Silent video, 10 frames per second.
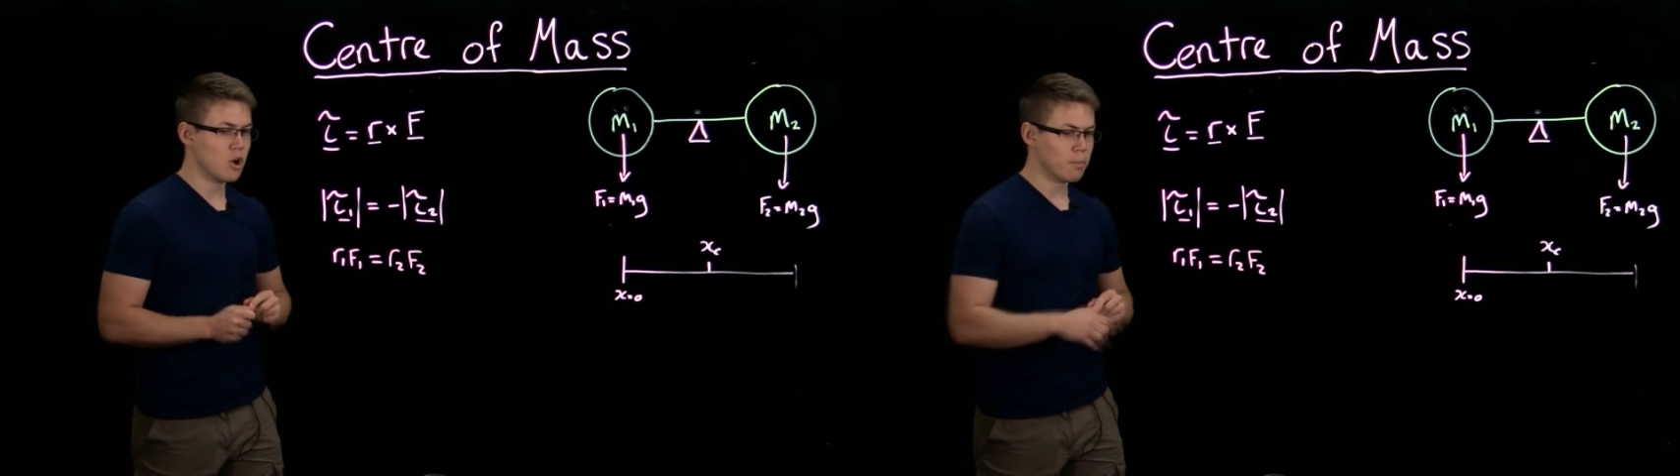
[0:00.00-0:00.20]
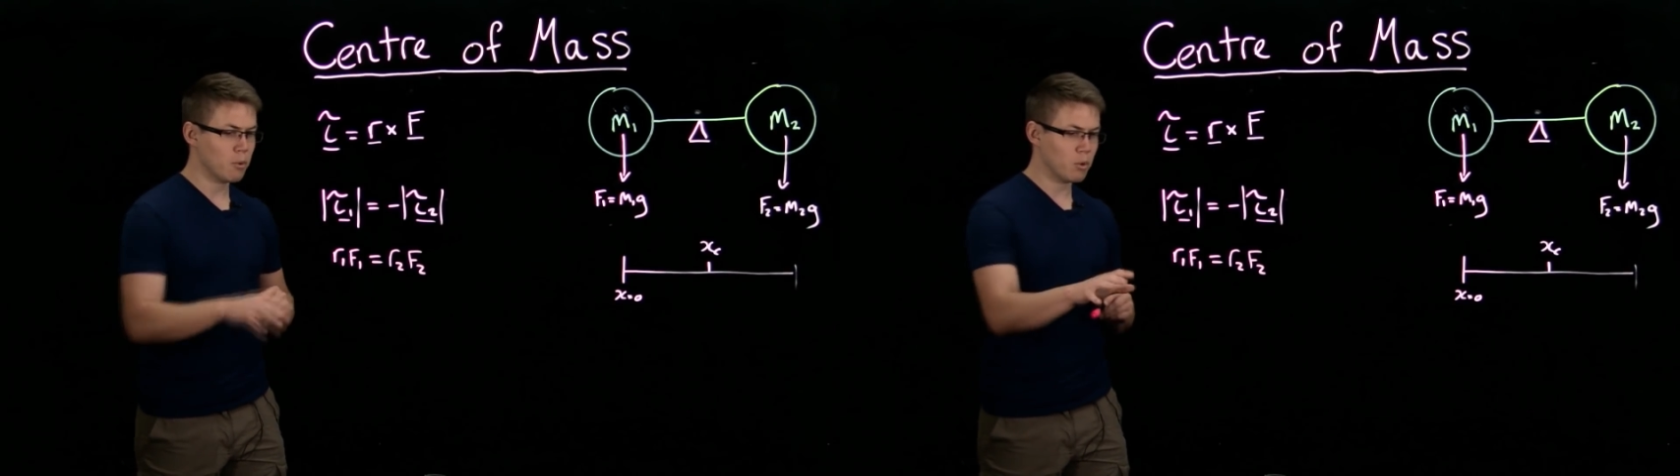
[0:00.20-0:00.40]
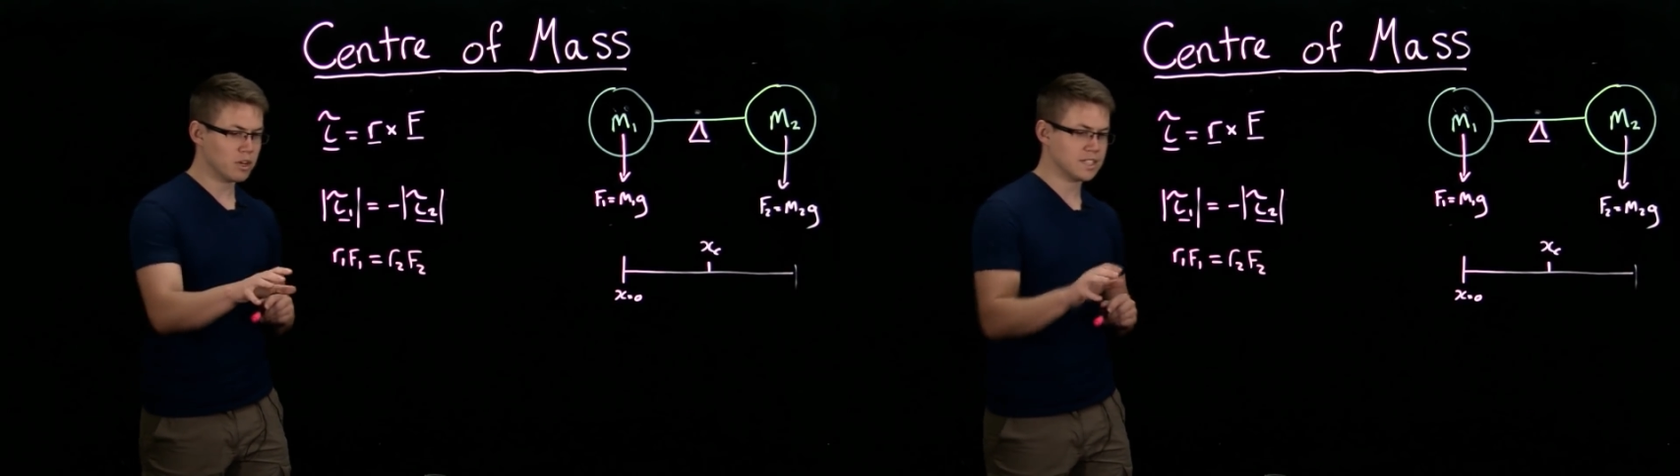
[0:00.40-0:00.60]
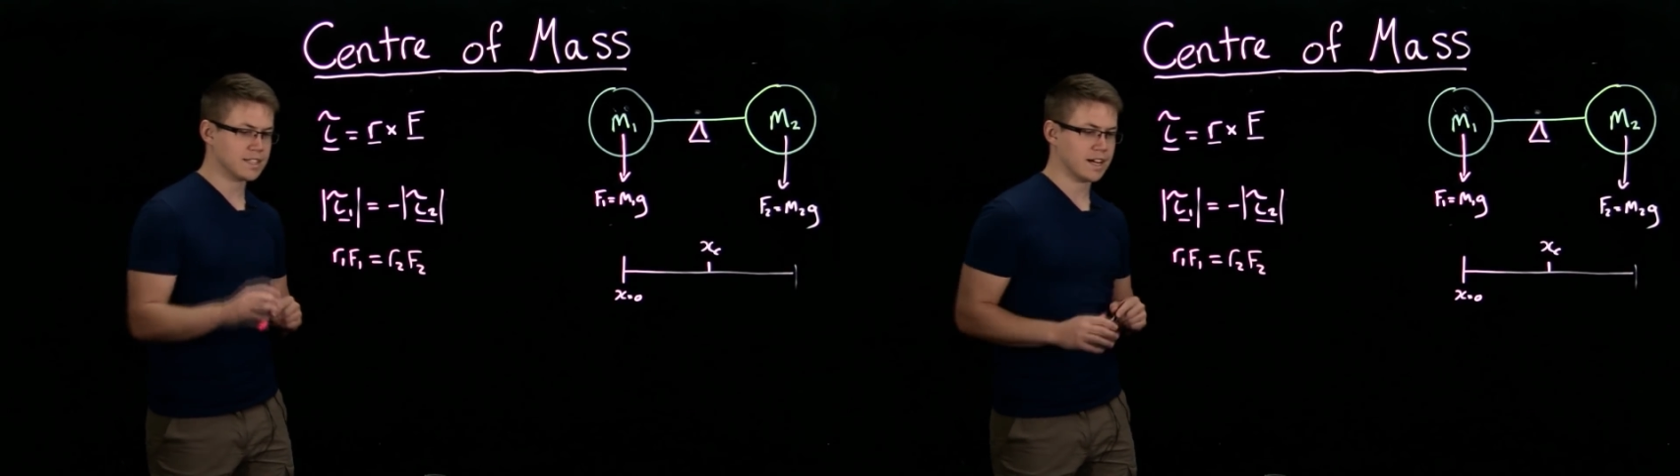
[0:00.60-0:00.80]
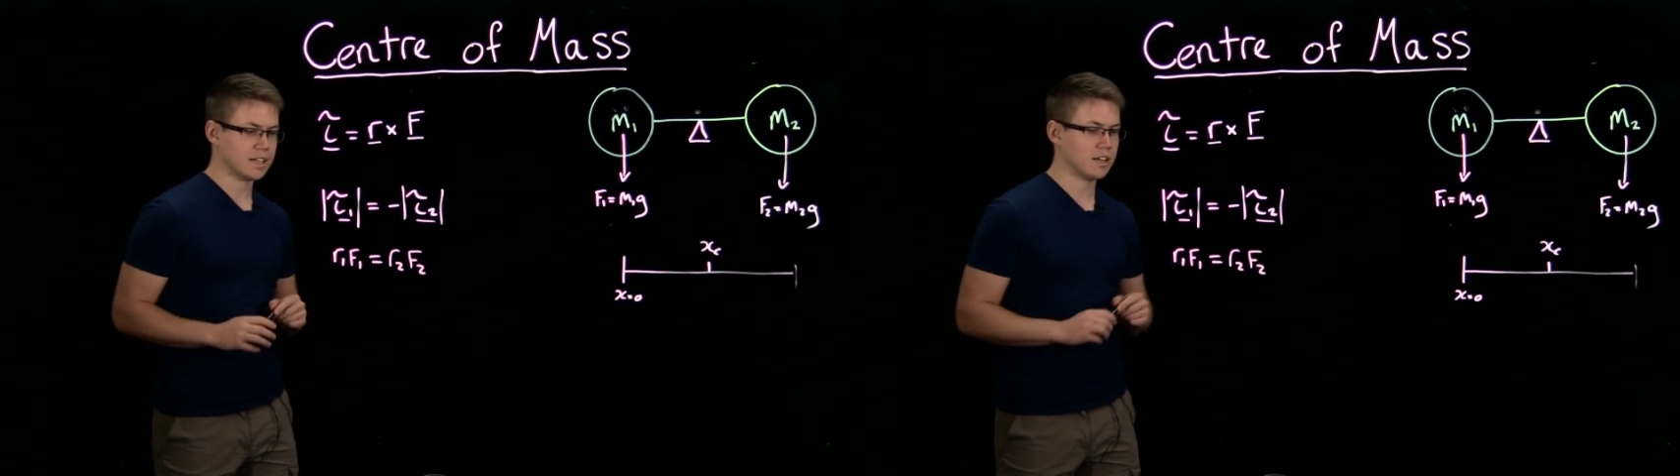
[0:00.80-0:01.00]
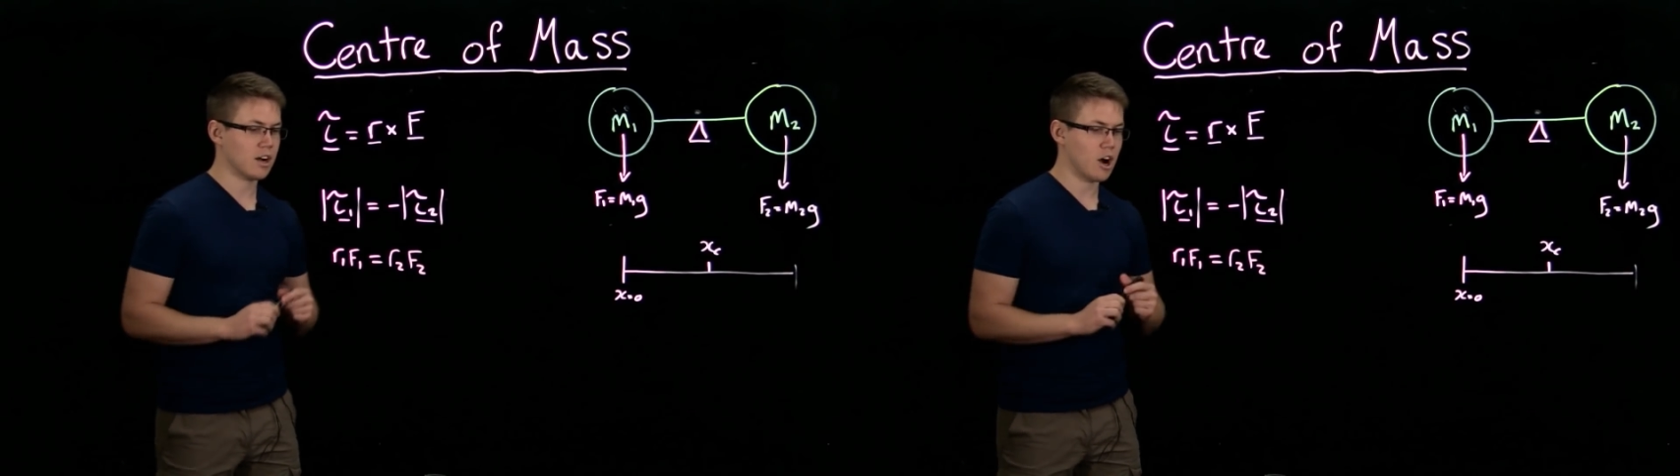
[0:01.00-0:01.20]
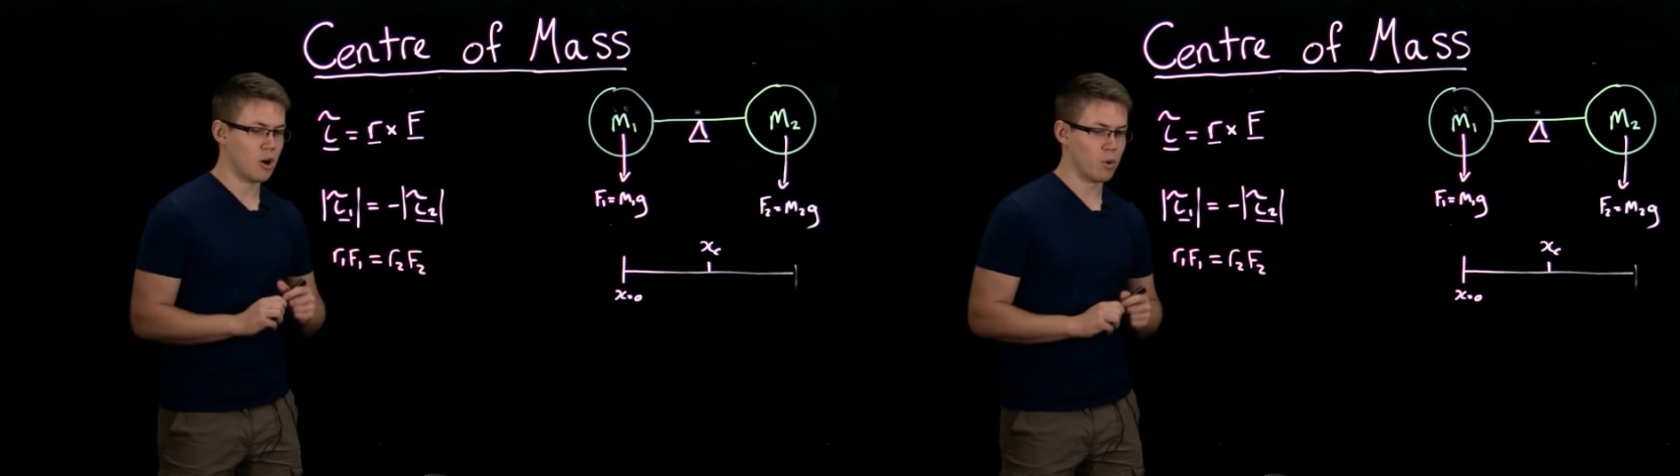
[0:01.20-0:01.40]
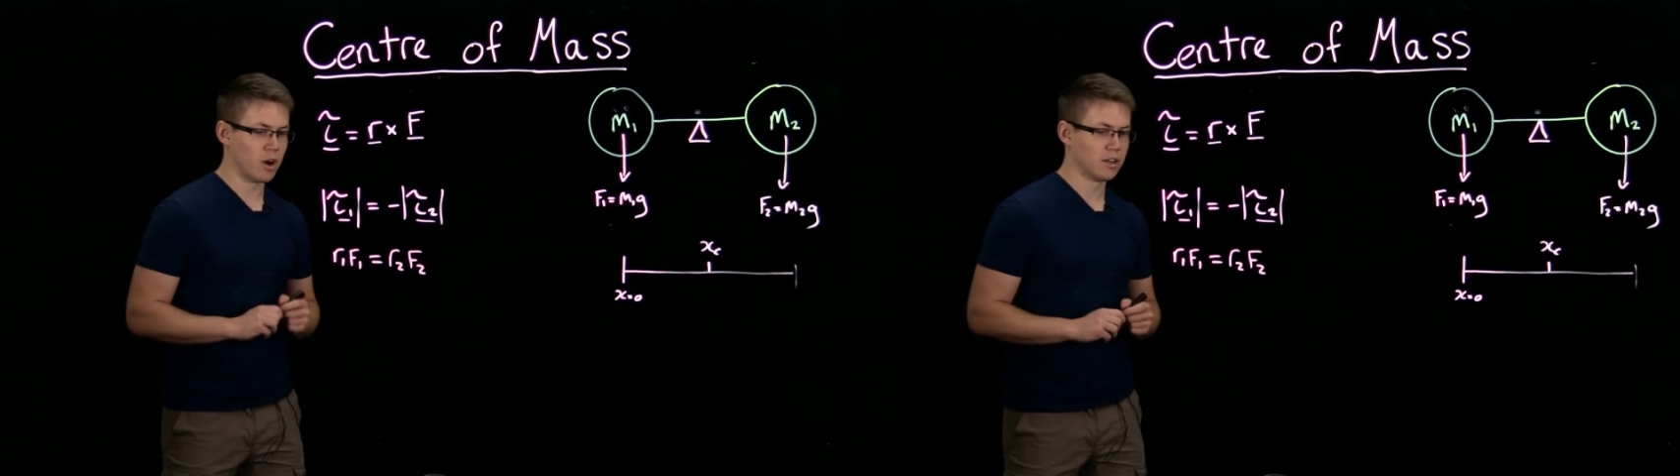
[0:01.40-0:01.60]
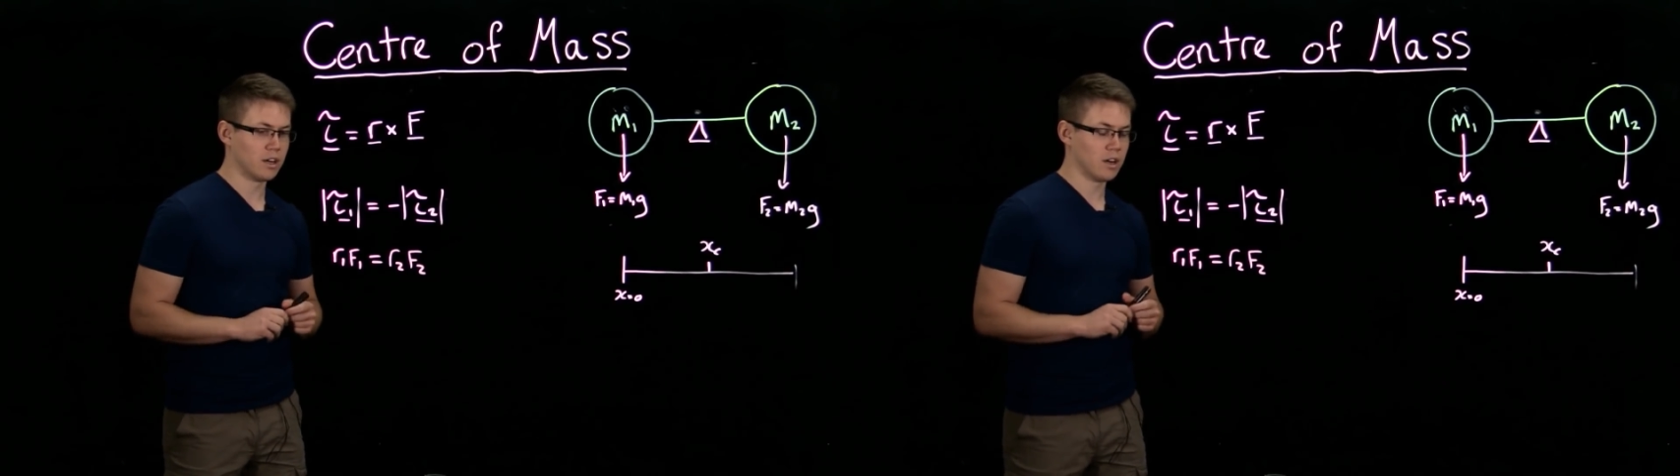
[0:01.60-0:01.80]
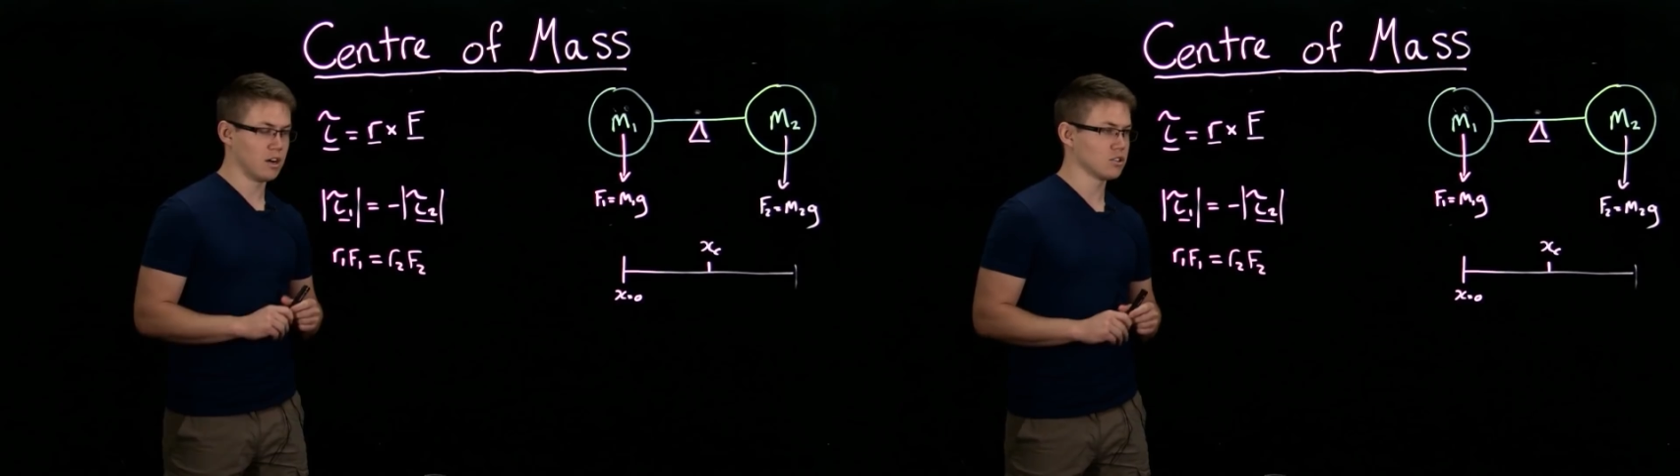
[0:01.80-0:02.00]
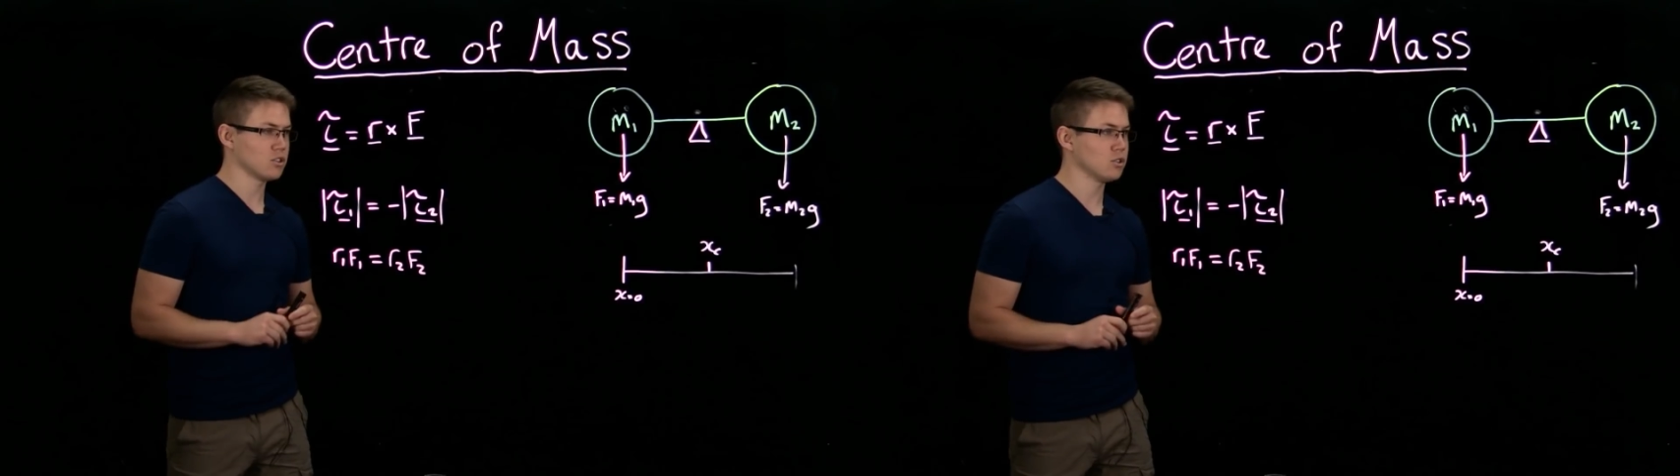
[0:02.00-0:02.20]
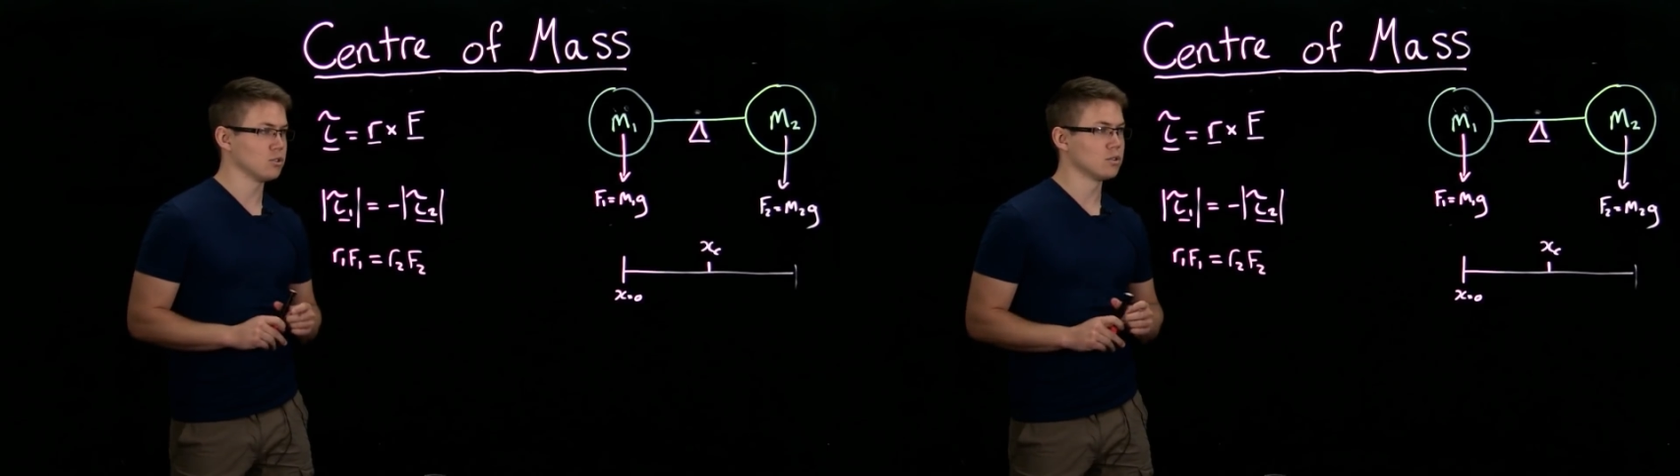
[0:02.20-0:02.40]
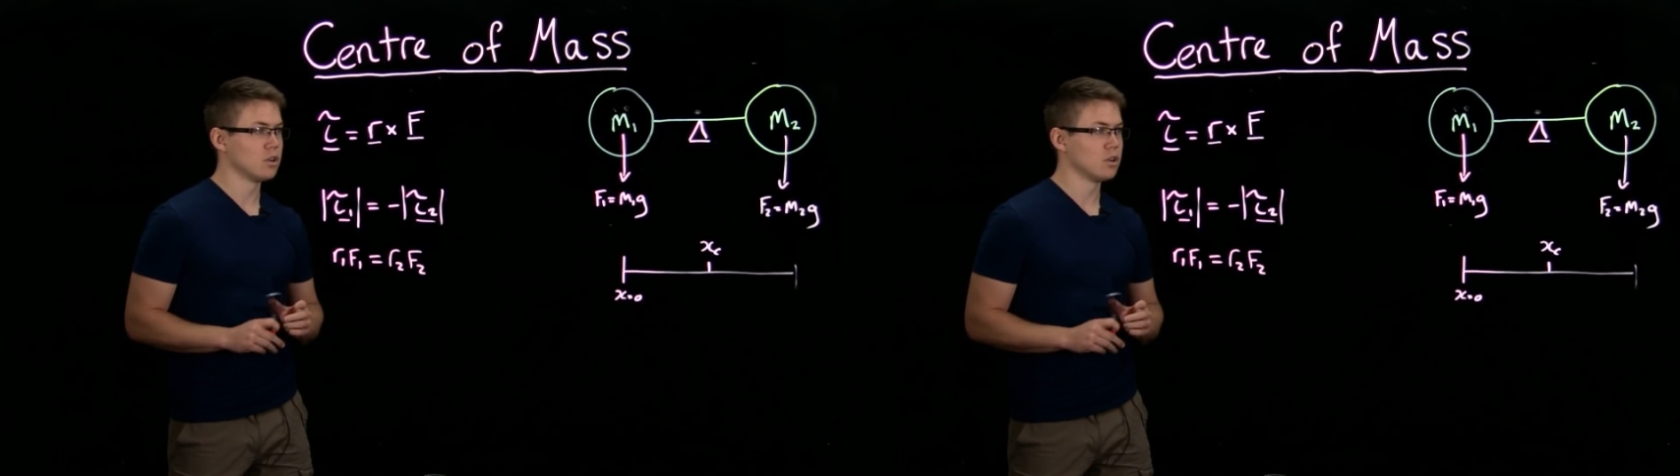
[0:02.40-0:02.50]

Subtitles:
But what exactly are r1 and r2?